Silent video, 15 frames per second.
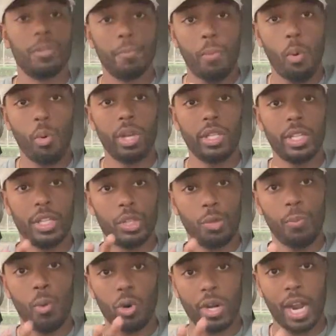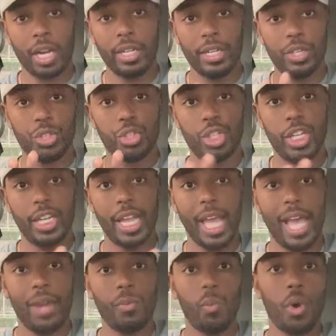point that they're more likely to cheat
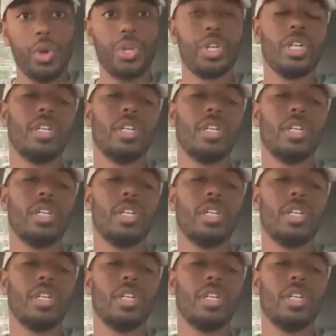at work.